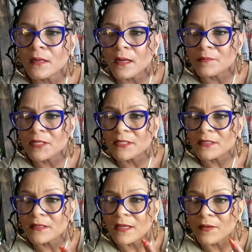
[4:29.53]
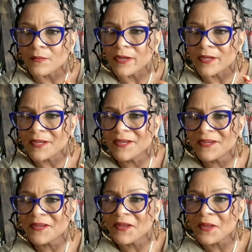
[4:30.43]
I'm getting that way.
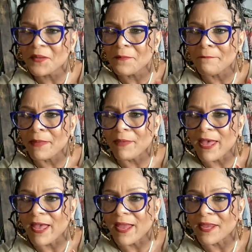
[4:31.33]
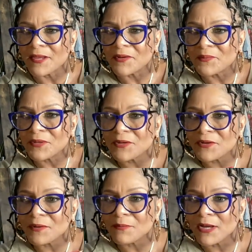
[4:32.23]
The bag in a minute,
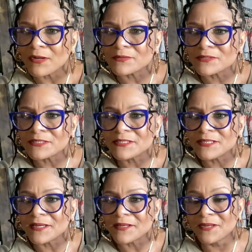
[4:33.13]
I'm not gonna see nothing.